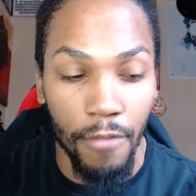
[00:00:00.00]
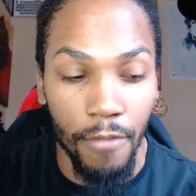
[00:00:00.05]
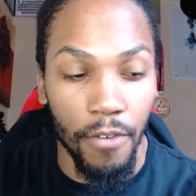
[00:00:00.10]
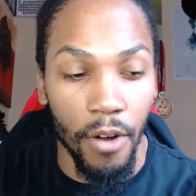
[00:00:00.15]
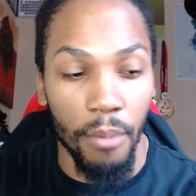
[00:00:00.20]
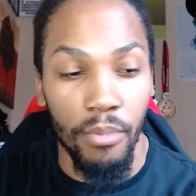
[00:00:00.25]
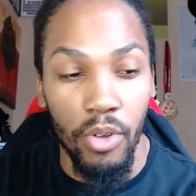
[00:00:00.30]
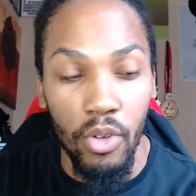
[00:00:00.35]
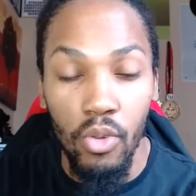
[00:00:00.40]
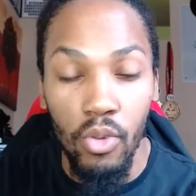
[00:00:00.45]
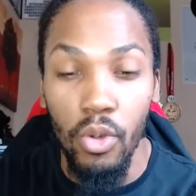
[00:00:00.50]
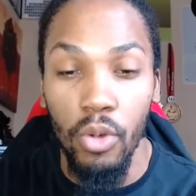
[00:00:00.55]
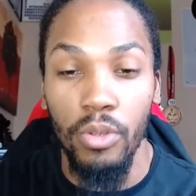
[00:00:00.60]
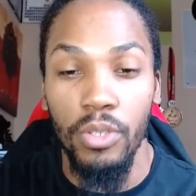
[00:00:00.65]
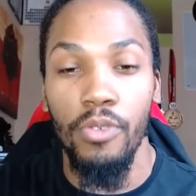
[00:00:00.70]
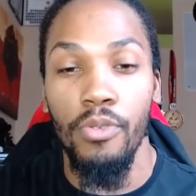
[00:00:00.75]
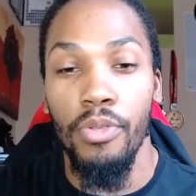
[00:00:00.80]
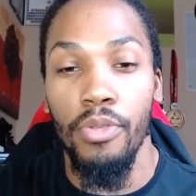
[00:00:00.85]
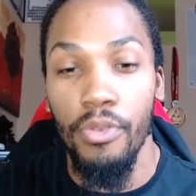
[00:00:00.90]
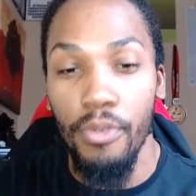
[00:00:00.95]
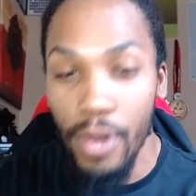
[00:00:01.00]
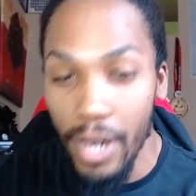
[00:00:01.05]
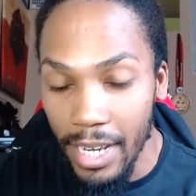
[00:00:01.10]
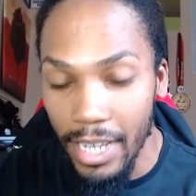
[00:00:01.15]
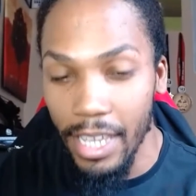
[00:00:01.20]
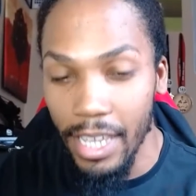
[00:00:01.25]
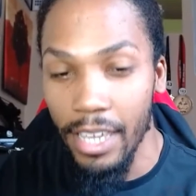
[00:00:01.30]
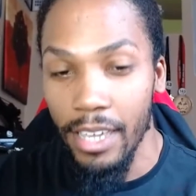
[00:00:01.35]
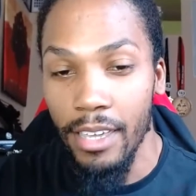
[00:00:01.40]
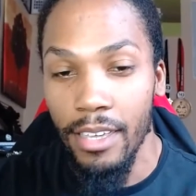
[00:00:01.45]
from noodle to
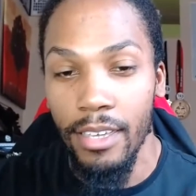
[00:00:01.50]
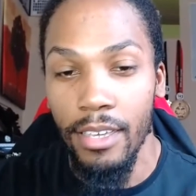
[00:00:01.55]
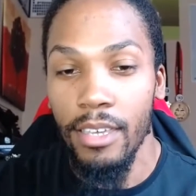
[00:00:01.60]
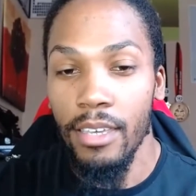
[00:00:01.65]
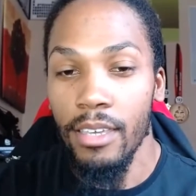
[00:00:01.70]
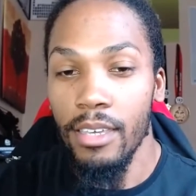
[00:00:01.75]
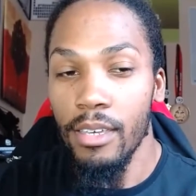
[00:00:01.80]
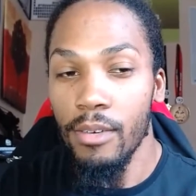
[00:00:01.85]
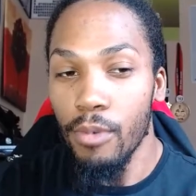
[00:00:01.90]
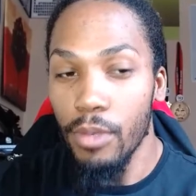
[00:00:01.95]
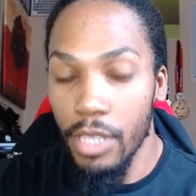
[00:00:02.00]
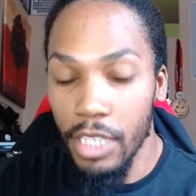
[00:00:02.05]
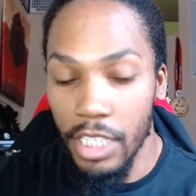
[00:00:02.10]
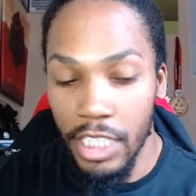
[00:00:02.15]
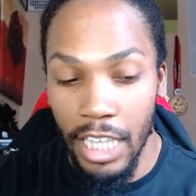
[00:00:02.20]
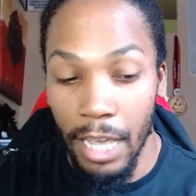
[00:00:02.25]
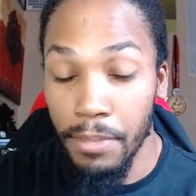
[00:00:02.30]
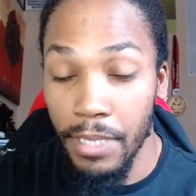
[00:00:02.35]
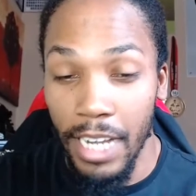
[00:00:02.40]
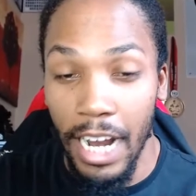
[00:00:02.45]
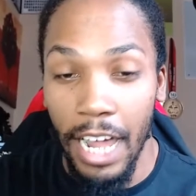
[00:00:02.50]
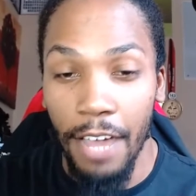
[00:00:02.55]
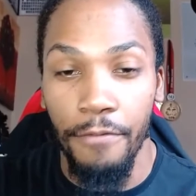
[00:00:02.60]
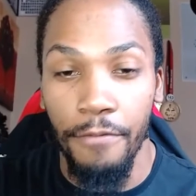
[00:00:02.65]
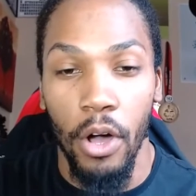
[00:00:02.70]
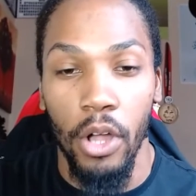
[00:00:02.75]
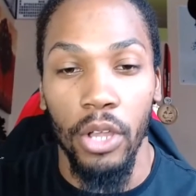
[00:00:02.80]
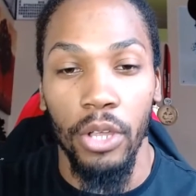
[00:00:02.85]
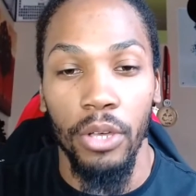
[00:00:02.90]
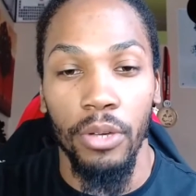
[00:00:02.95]
3D with the steps that I
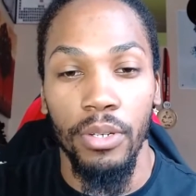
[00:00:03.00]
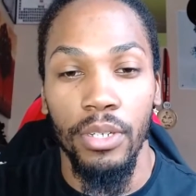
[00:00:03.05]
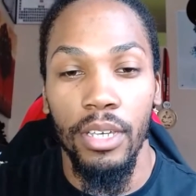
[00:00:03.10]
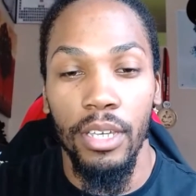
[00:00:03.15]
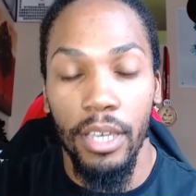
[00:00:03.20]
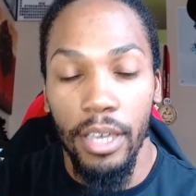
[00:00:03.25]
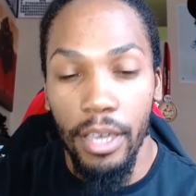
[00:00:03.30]
followed